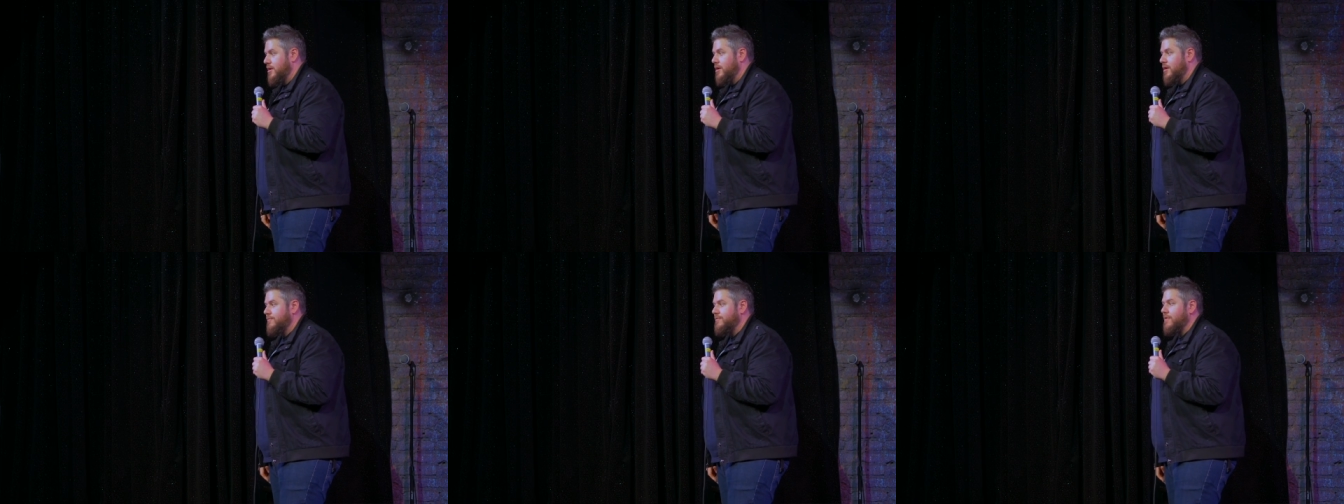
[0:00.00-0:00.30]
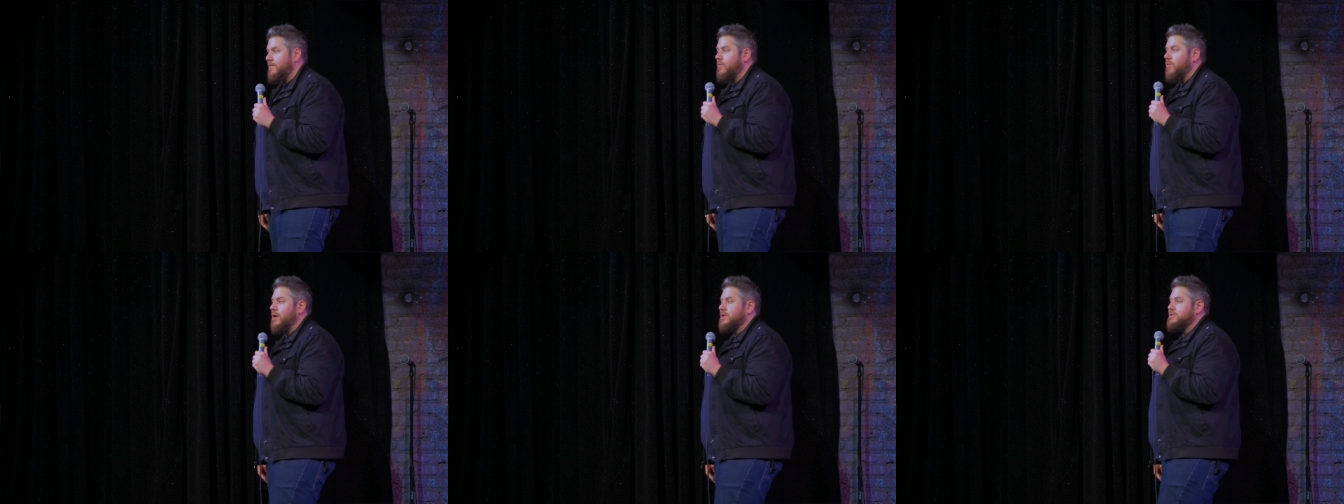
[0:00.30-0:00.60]
if
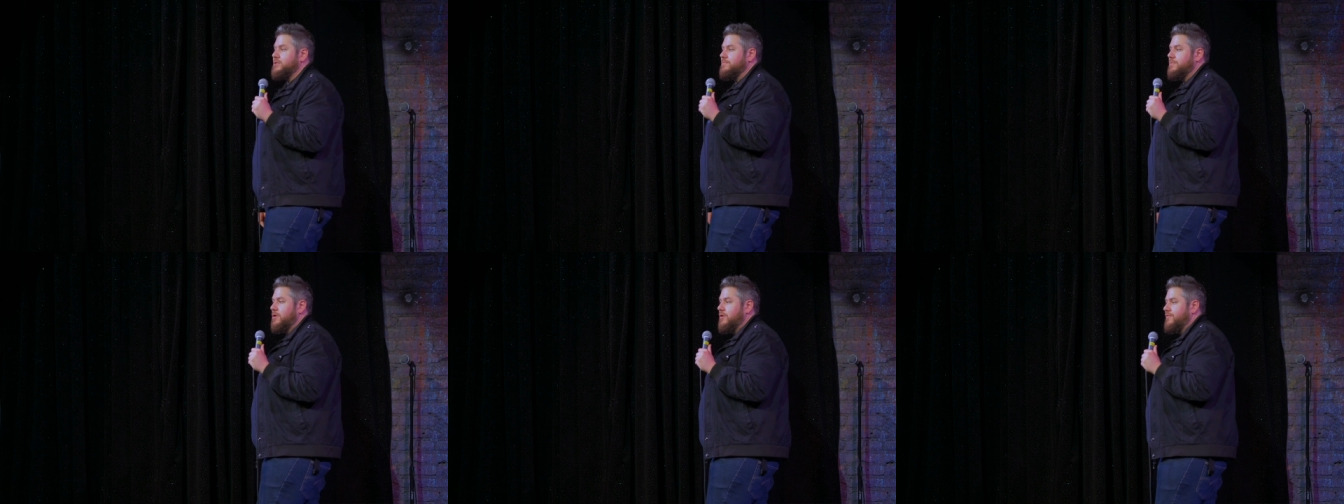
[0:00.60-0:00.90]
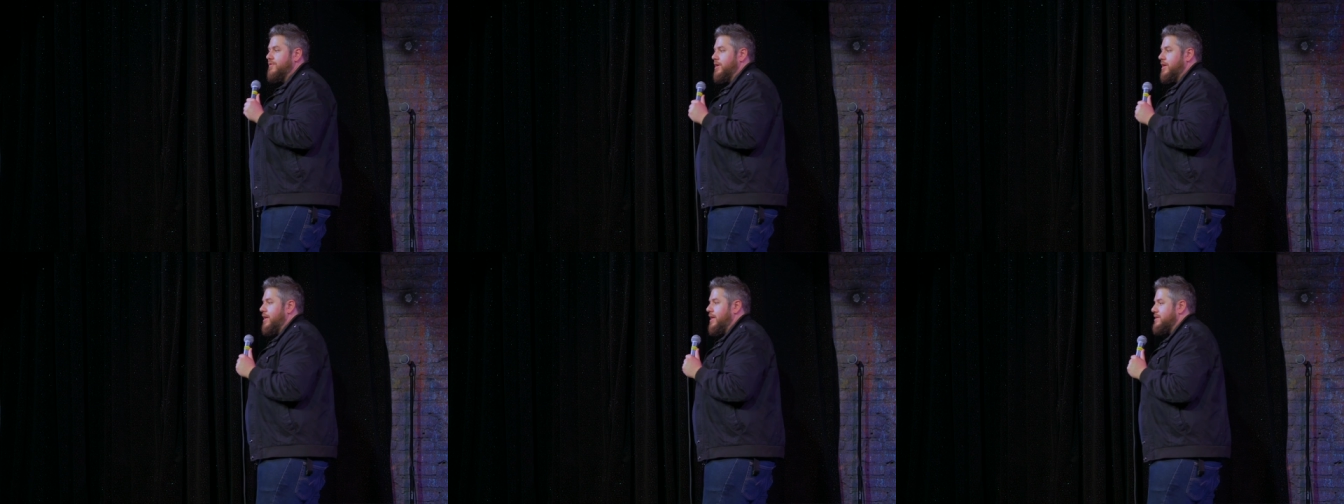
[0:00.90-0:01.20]
you ever watch a
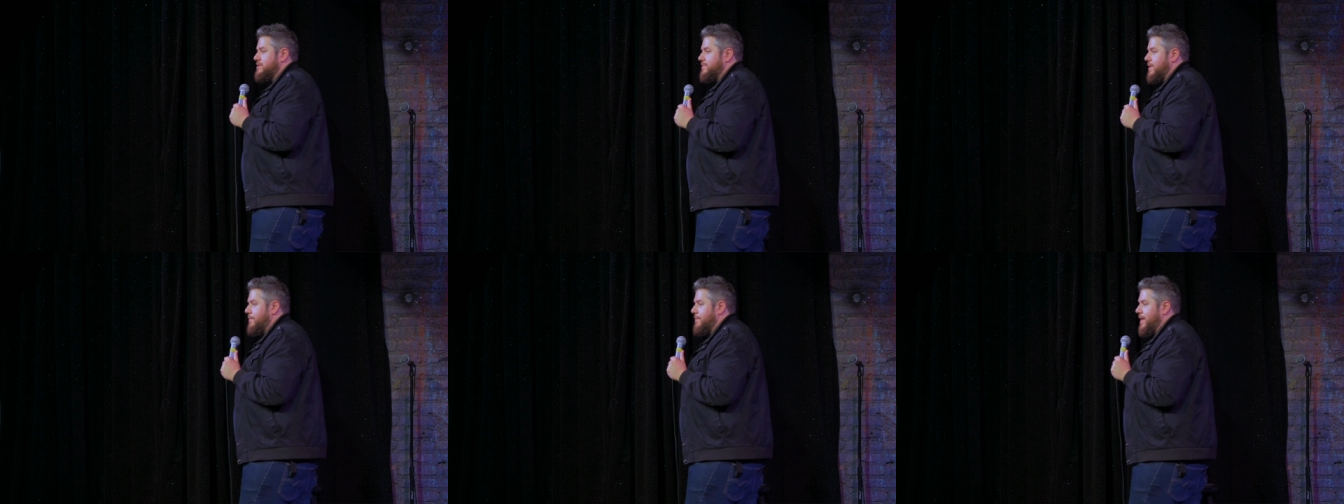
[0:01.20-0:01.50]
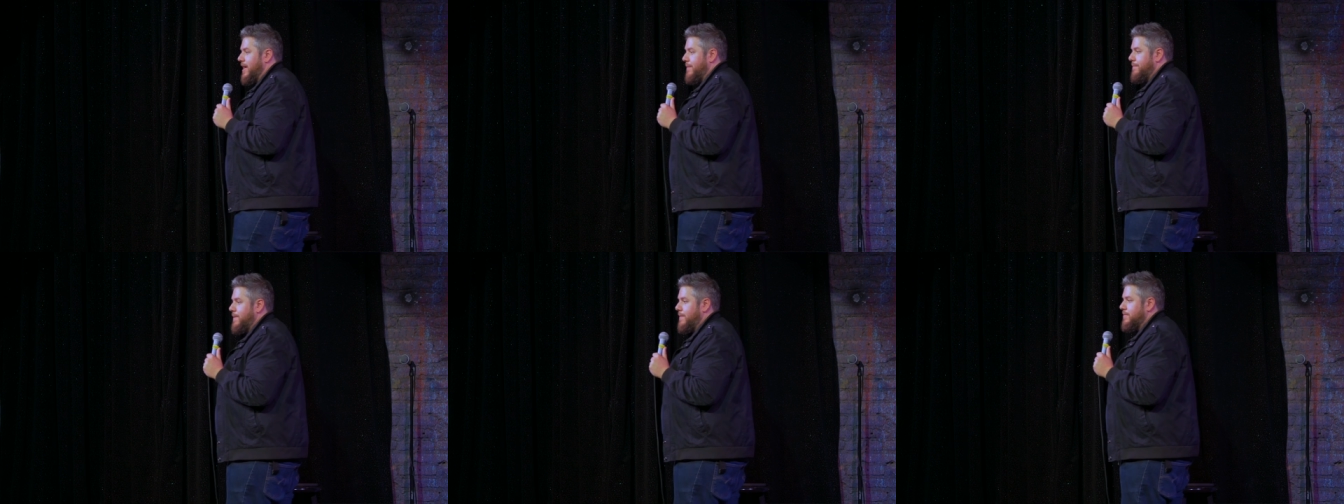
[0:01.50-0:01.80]
movie and it's about
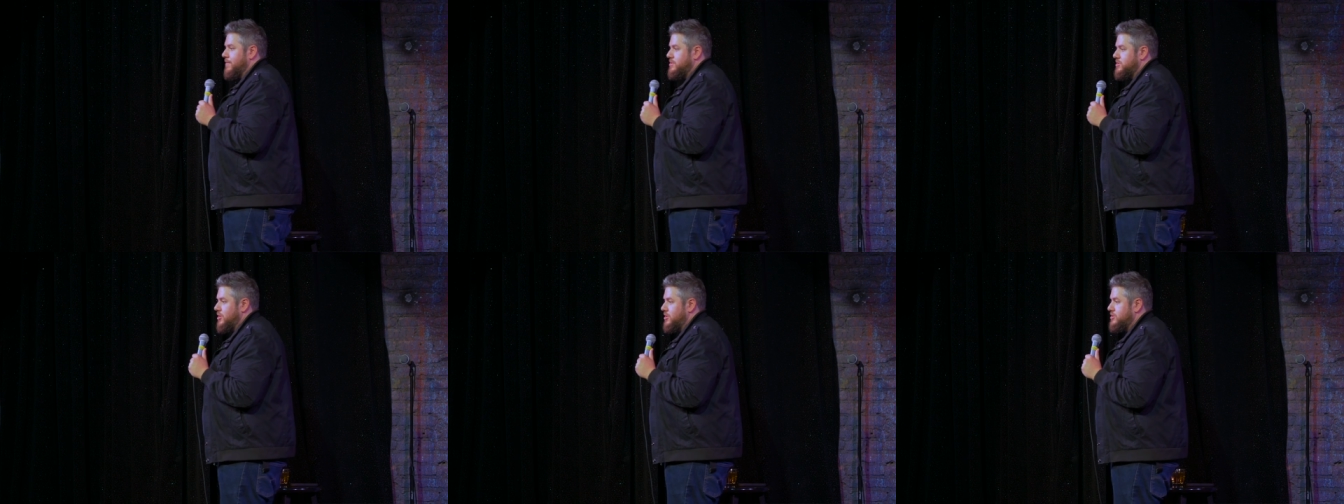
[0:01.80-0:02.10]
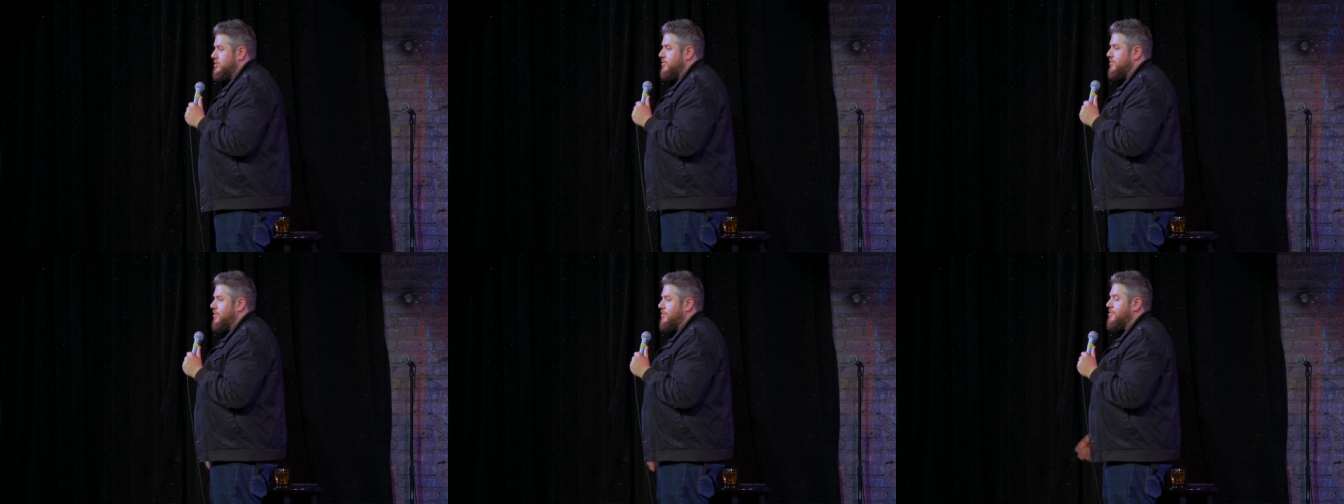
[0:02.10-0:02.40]
black people
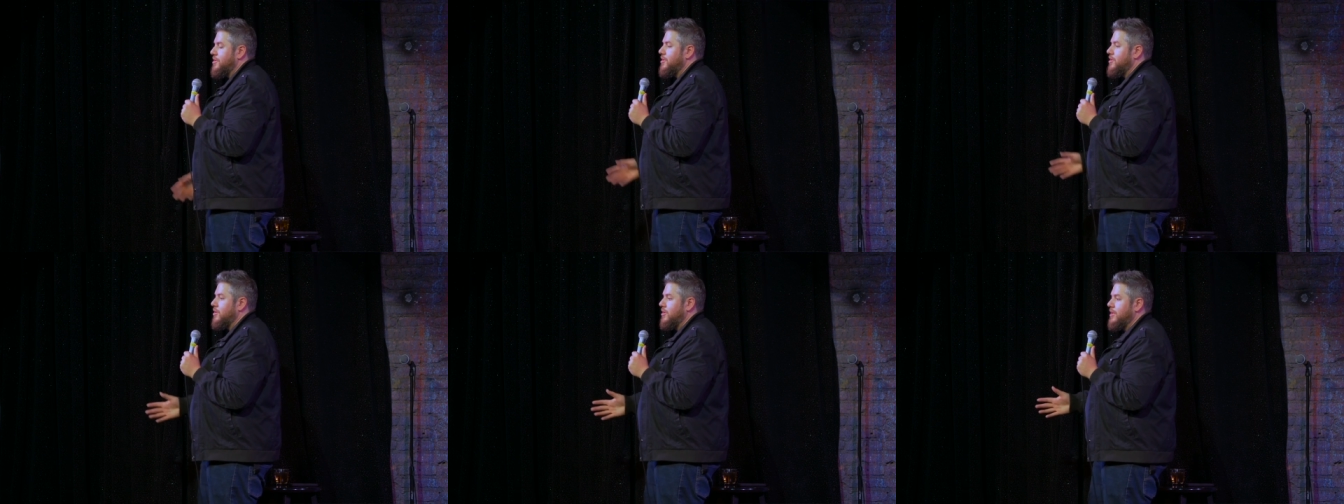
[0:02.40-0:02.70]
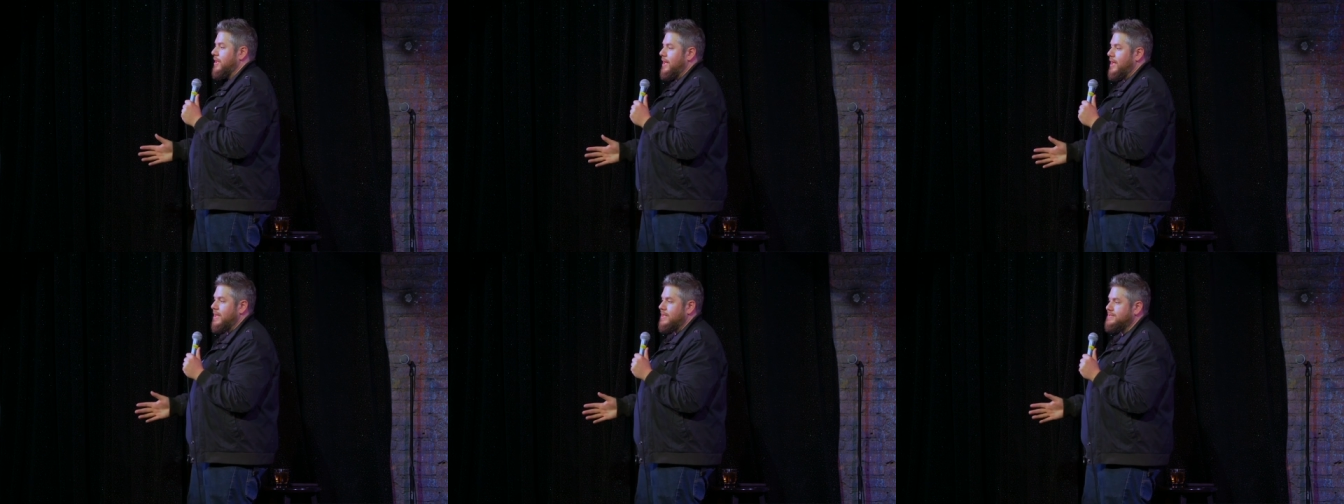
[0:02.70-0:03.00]
church, they're the
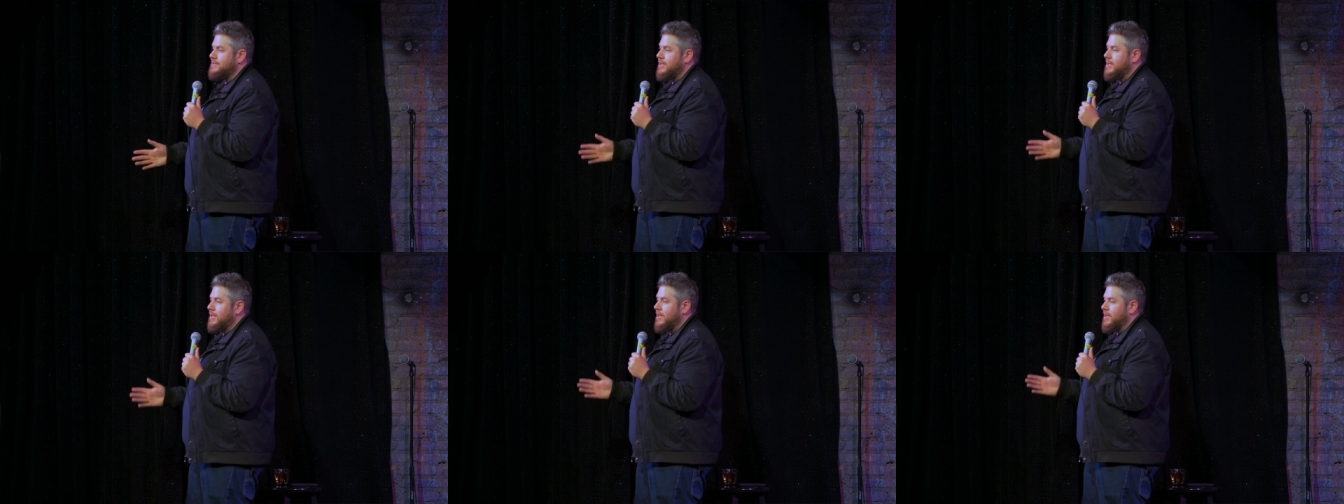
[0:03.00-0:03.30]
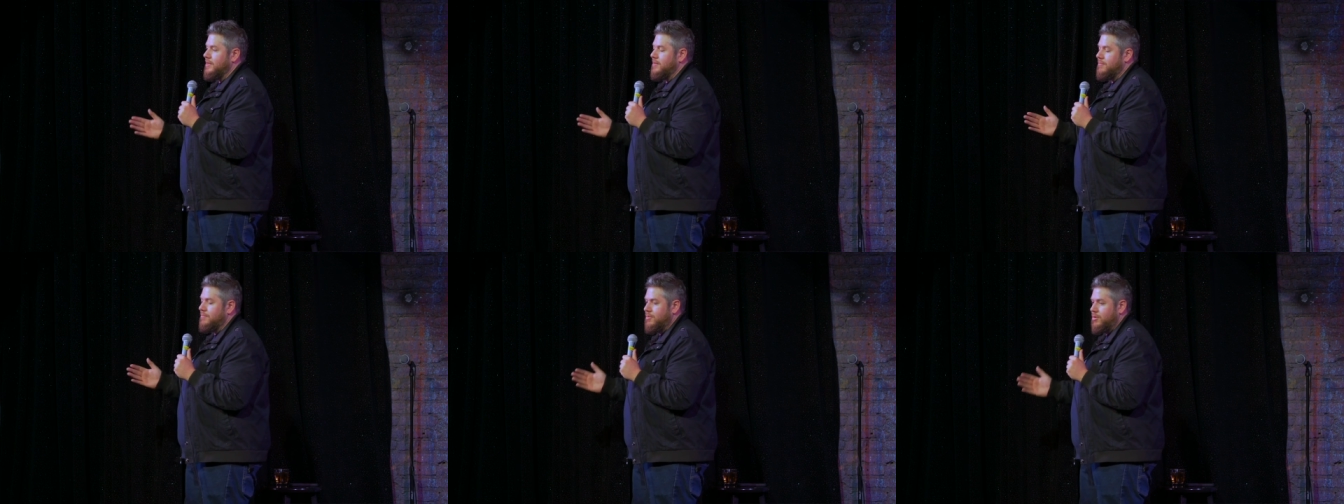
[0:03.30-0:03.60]
good guys
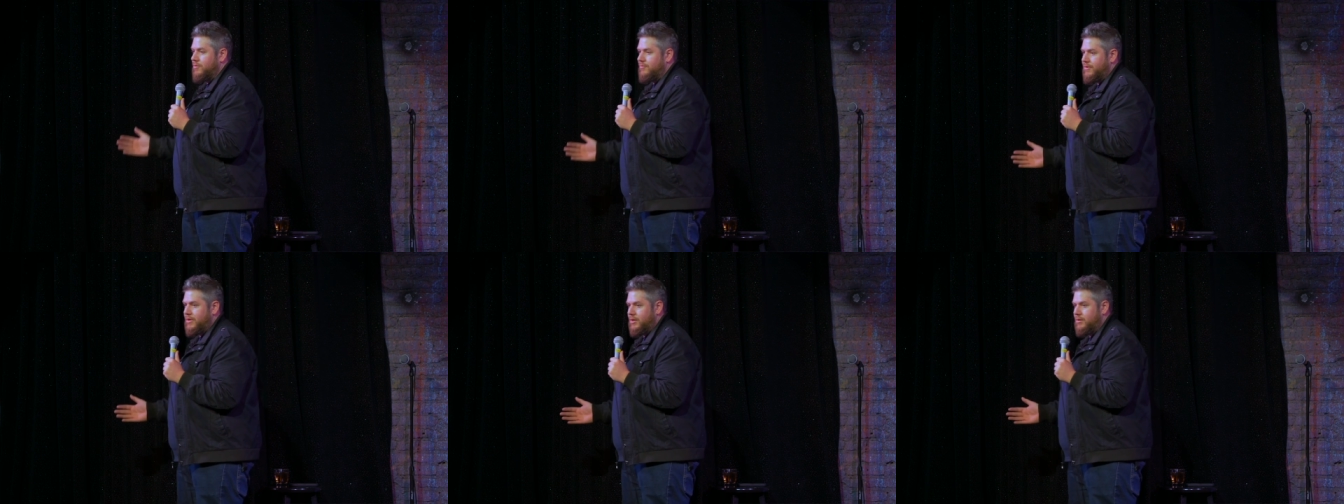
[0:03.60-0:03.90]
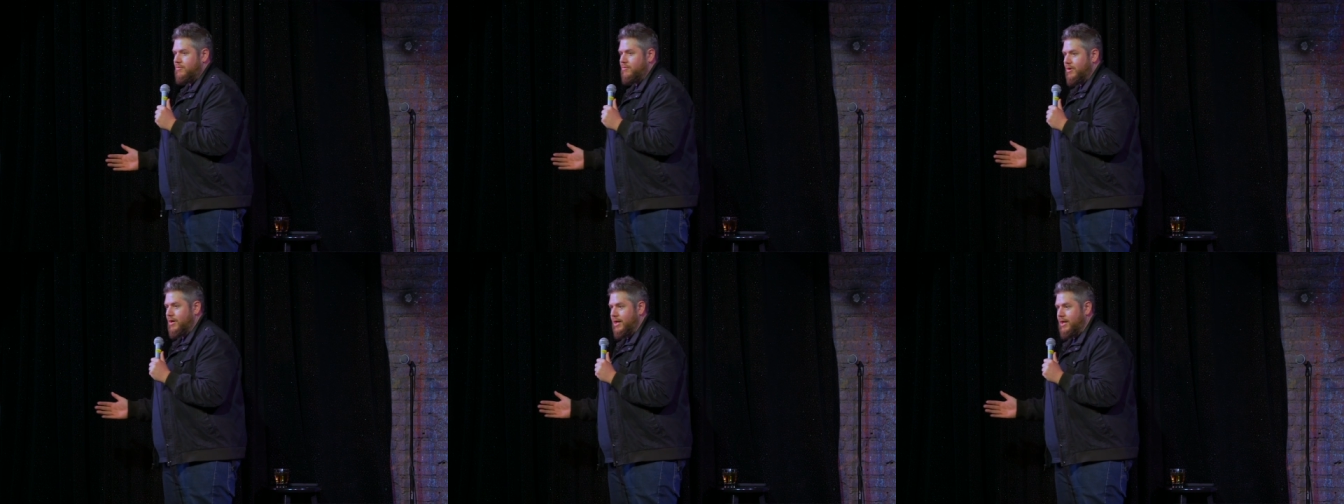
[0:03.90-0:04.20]
in the movie,
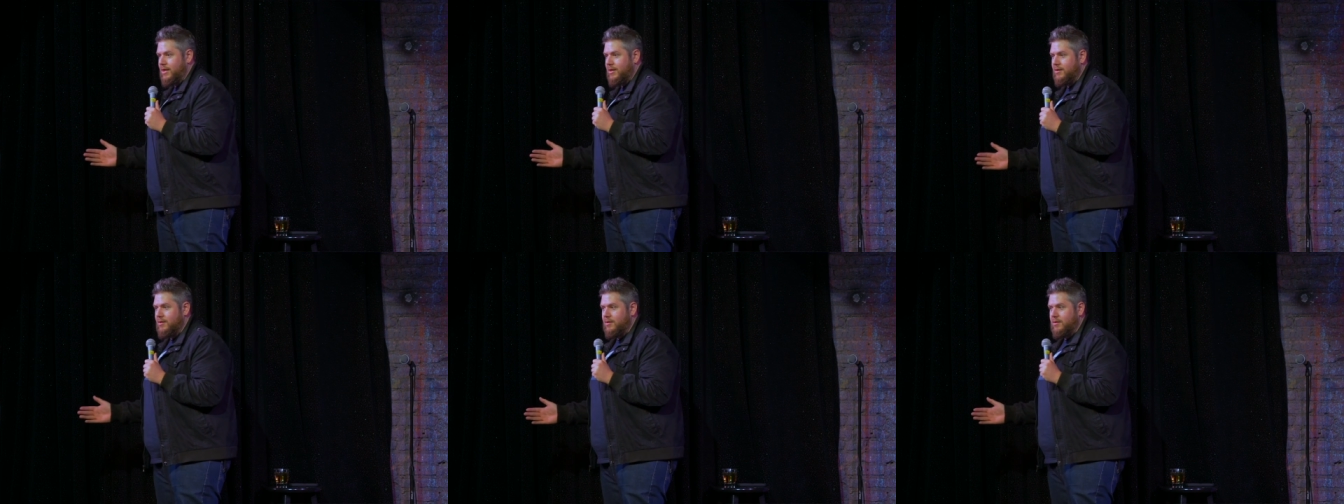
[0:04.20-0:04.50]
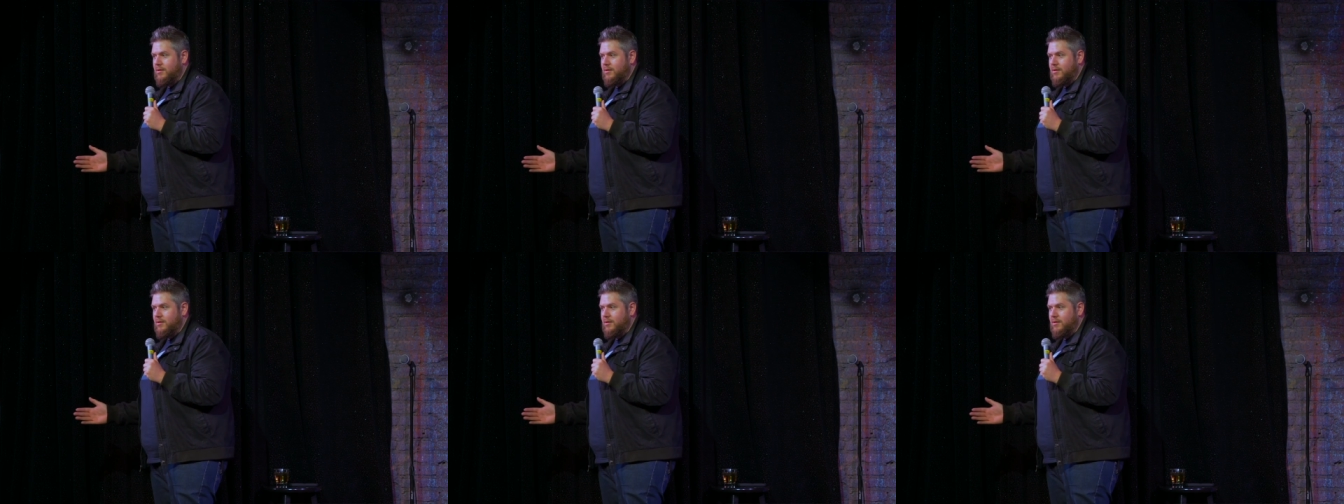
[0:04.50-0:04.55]
right?